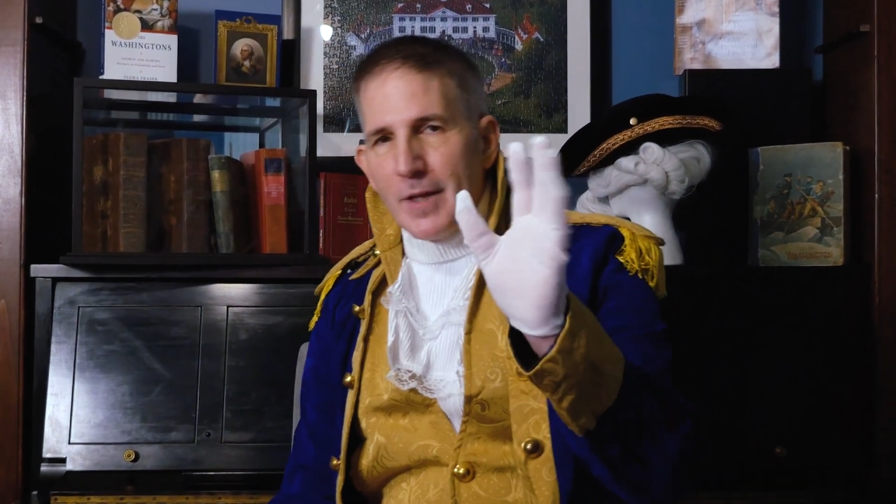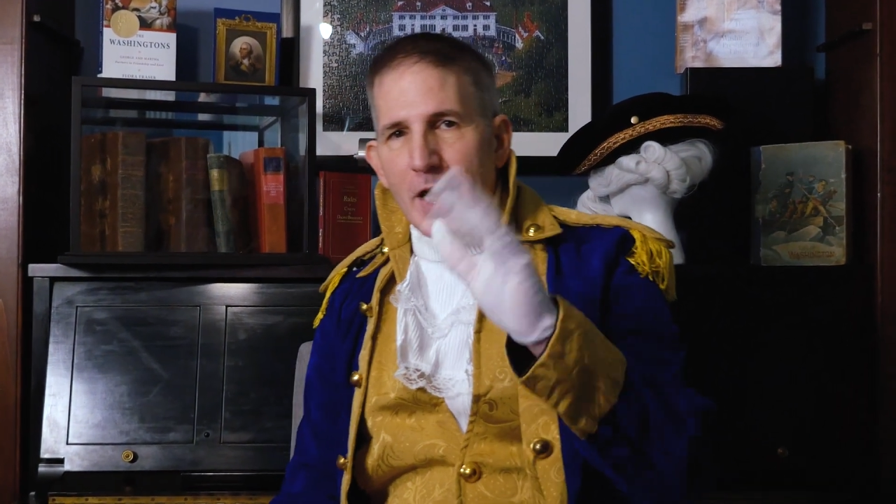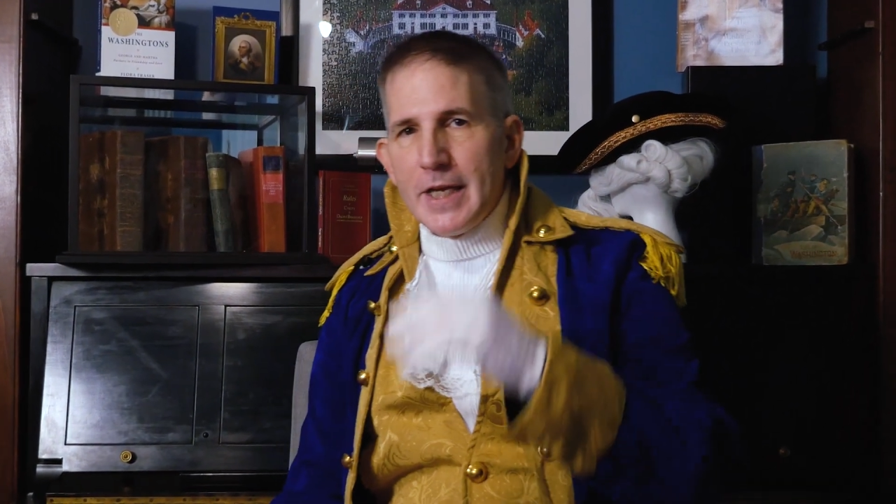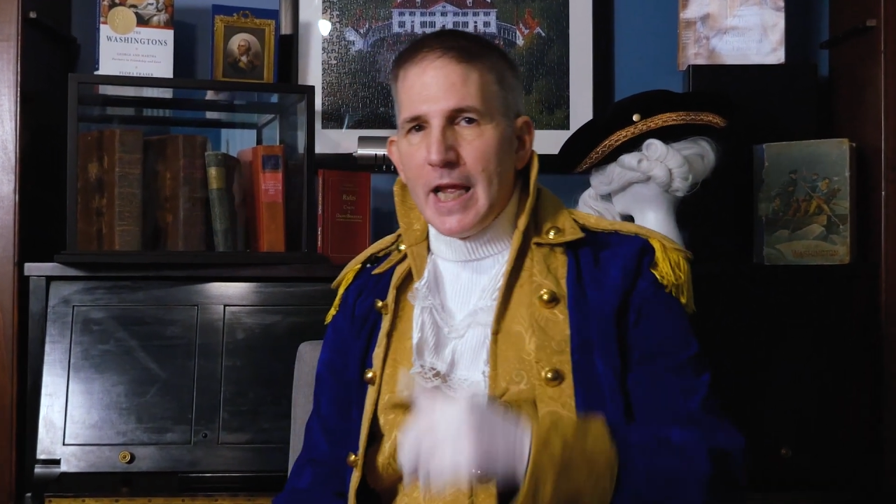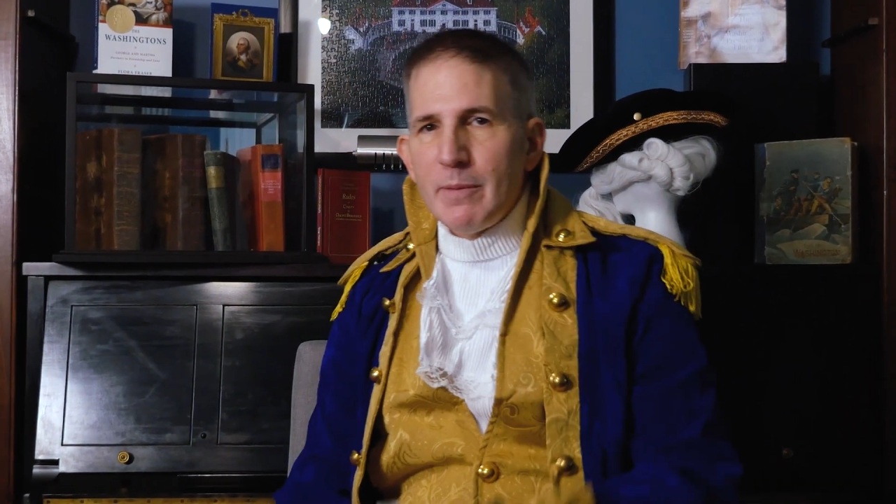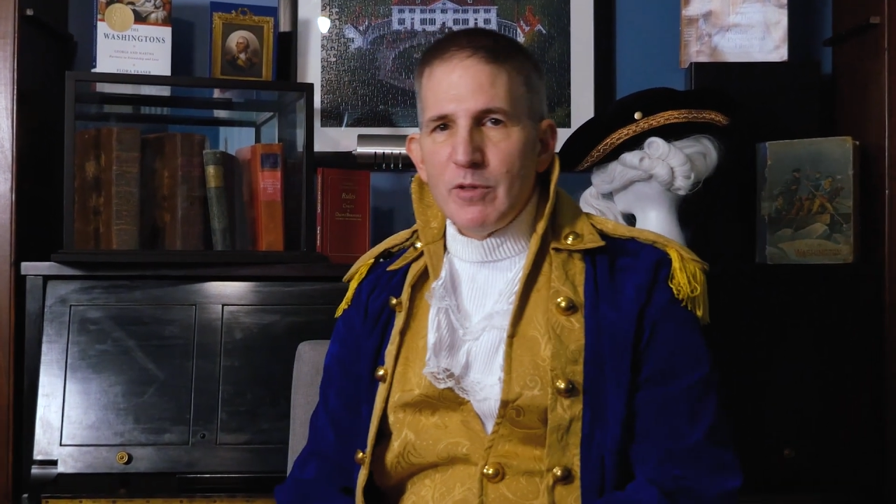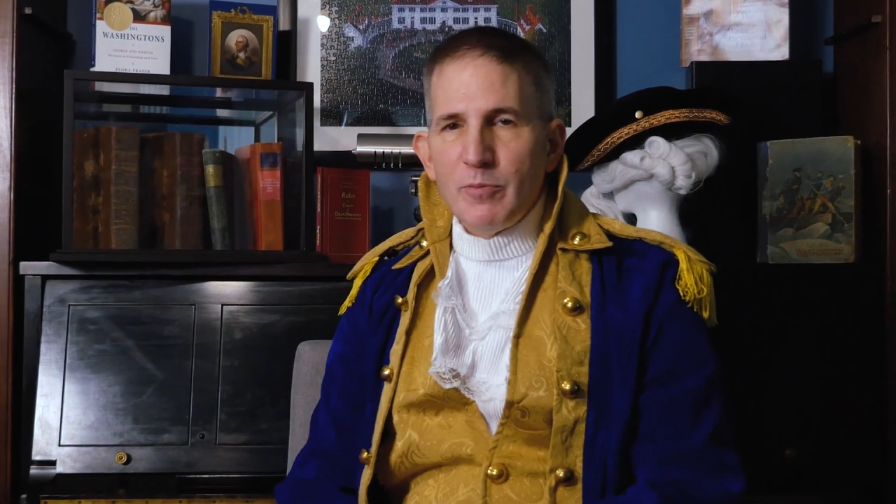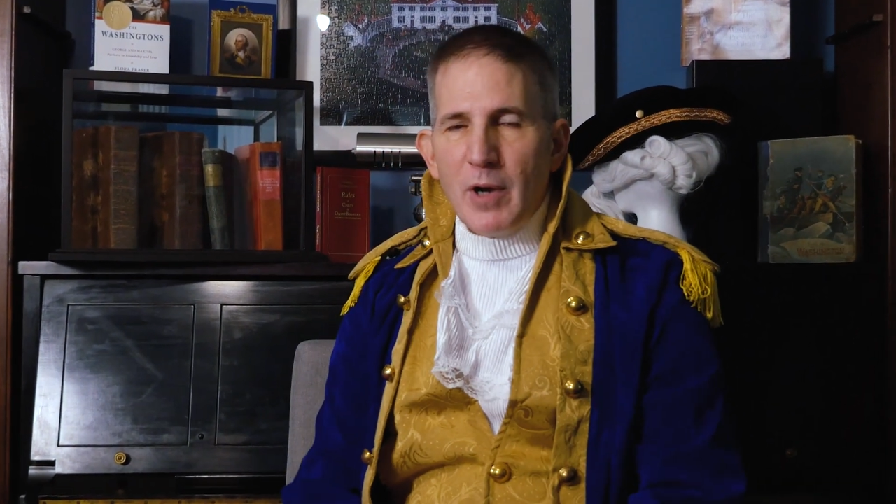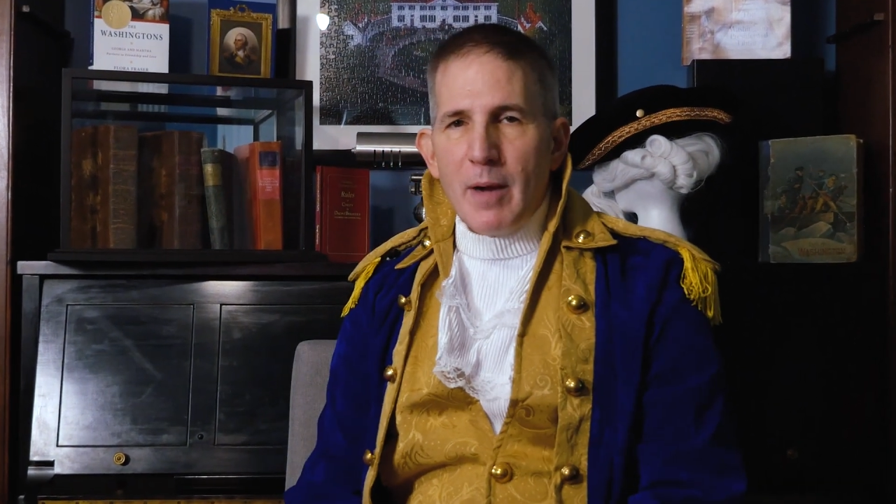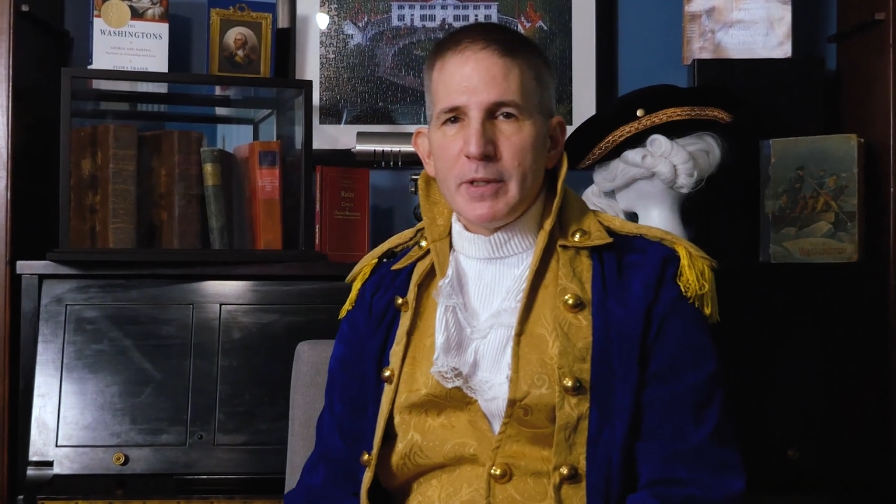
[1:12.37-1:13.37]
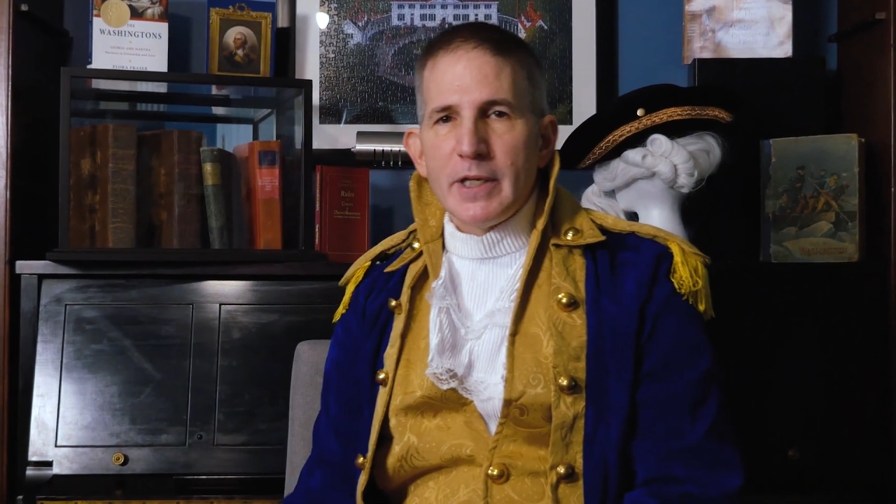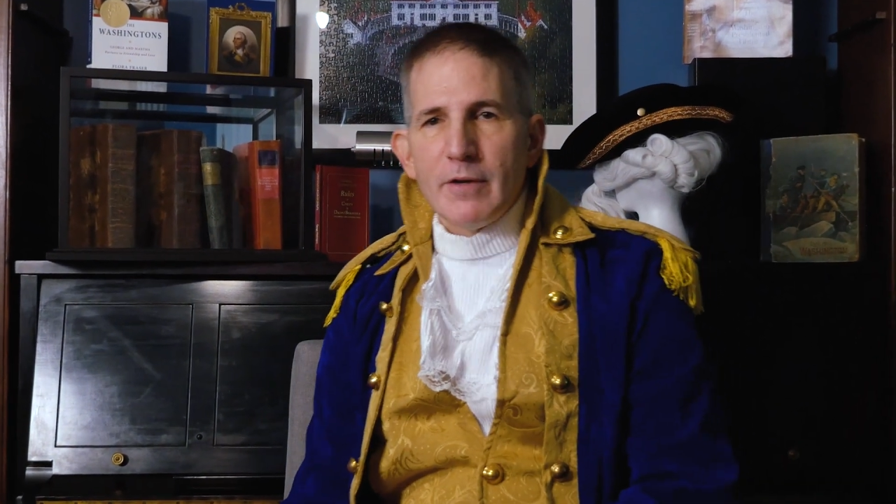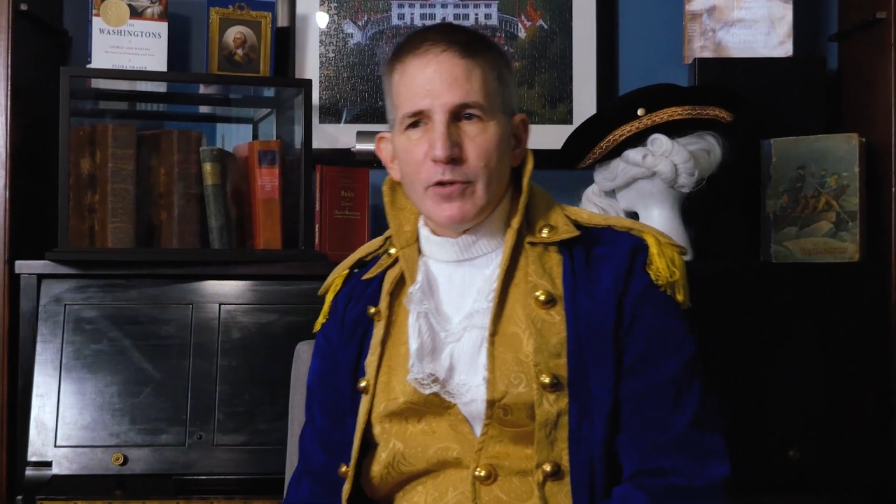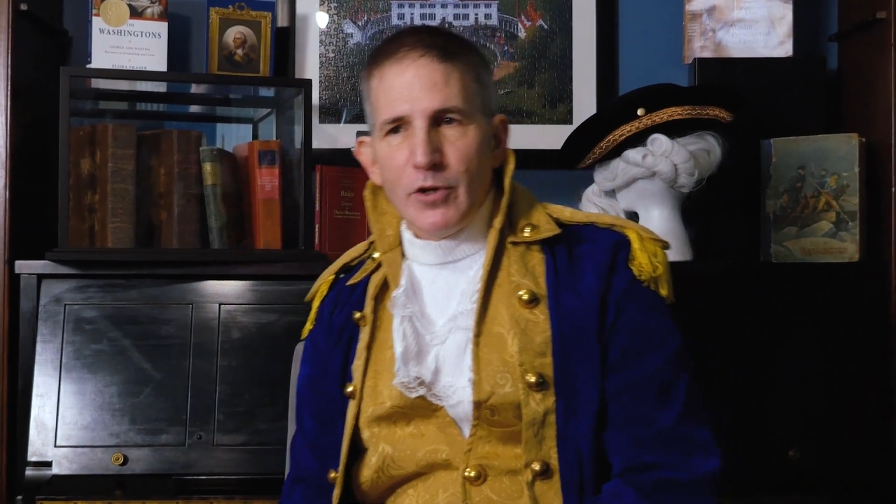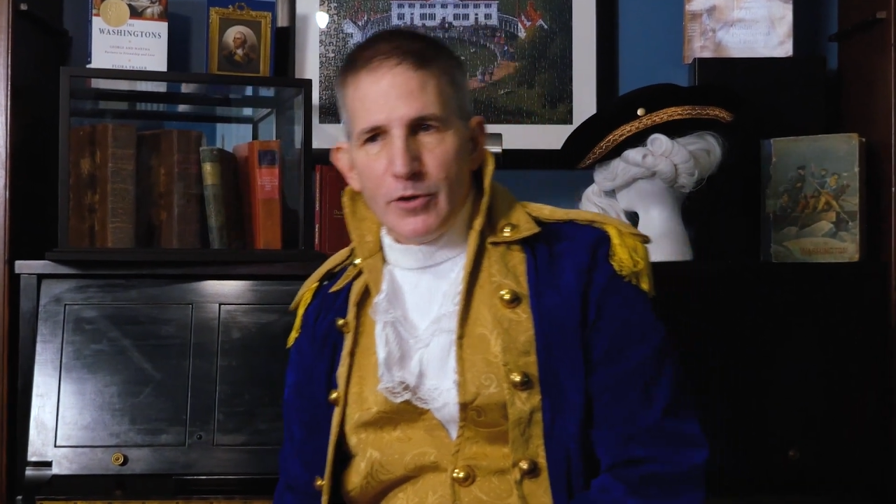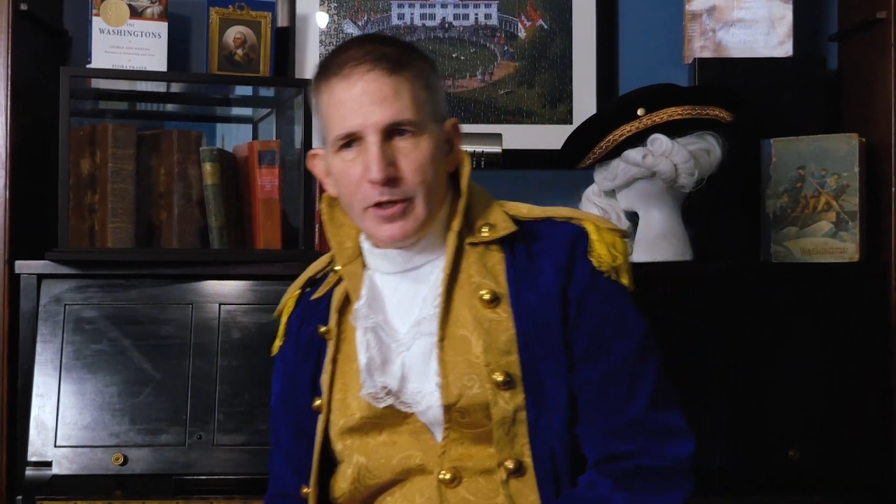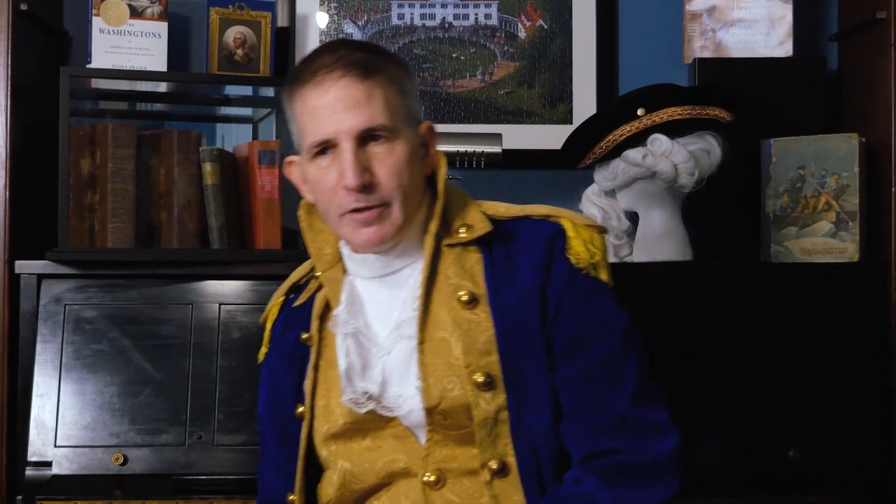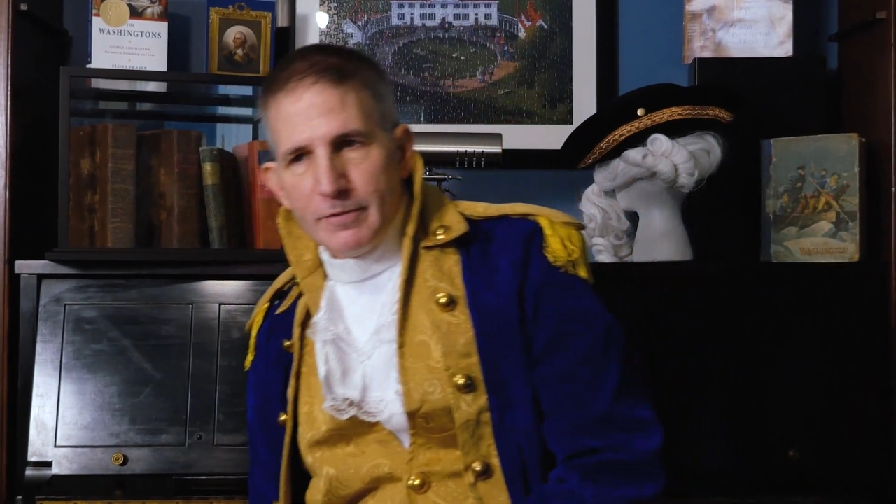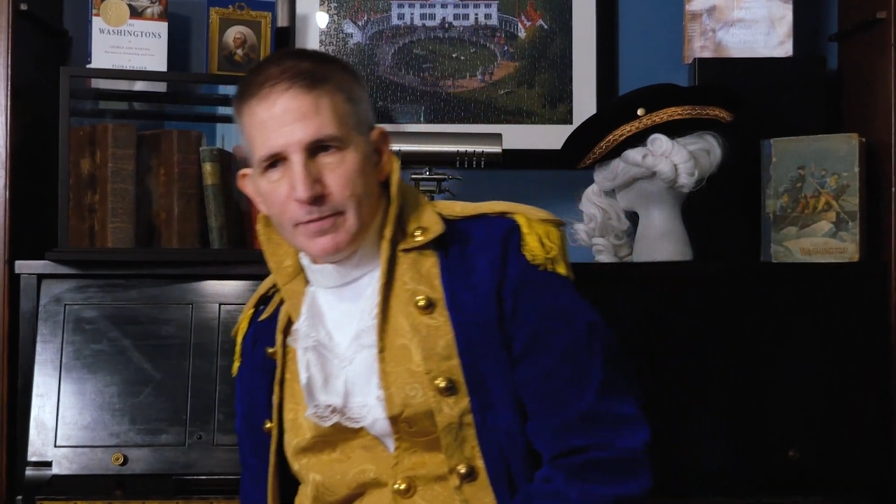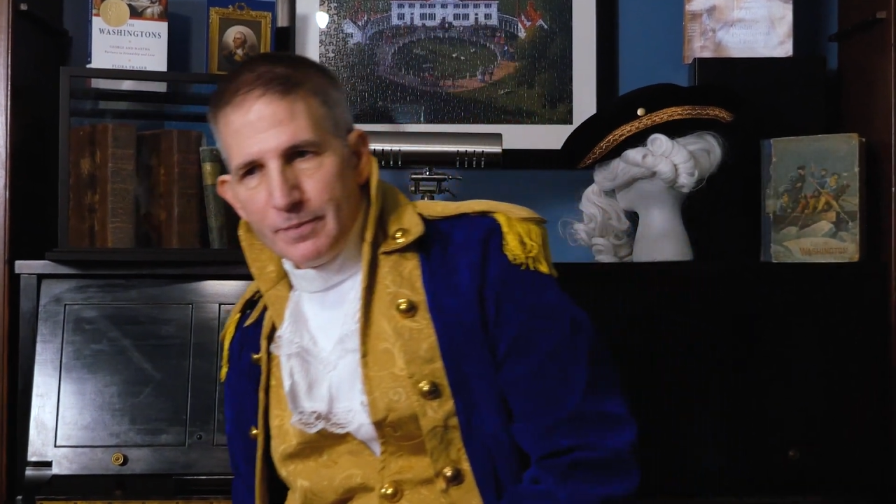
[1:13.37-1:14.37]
a name you probably never heard of.